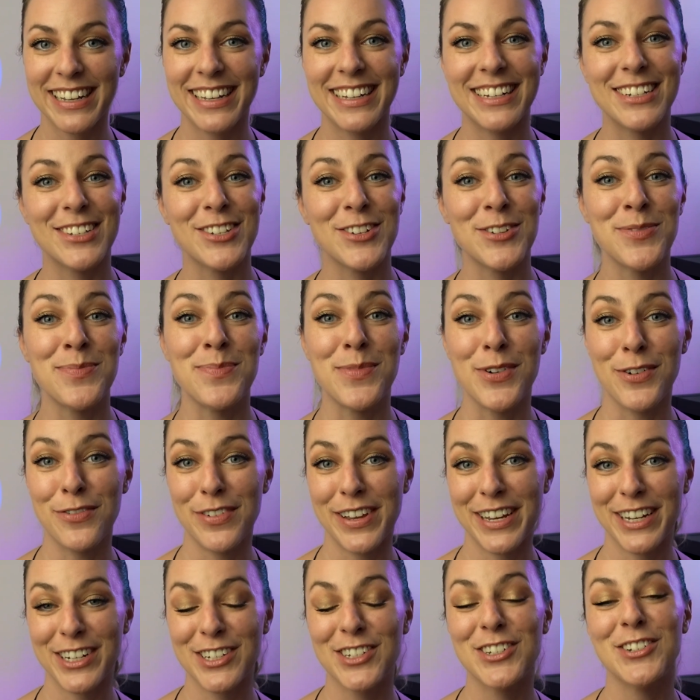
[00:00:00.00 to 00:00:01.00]
into
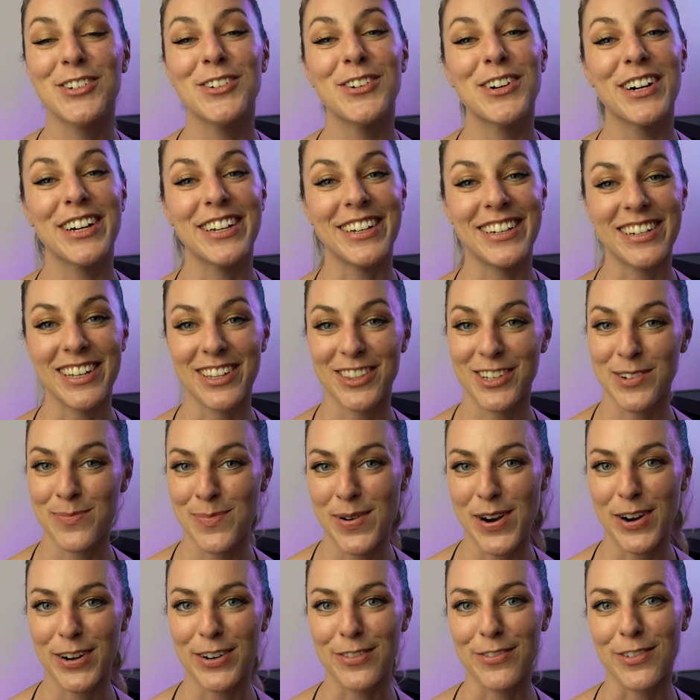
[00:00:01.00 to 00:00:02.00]
moving to another
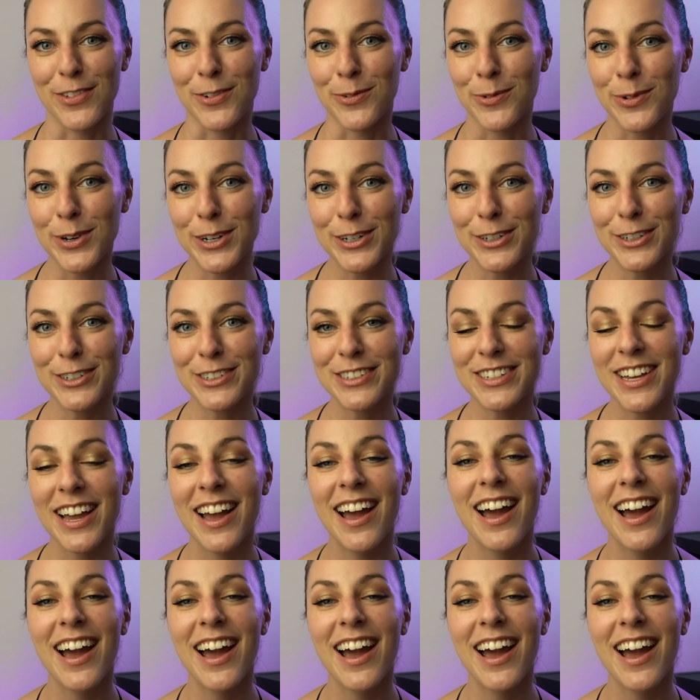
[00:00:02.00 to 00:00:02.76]
part of the world,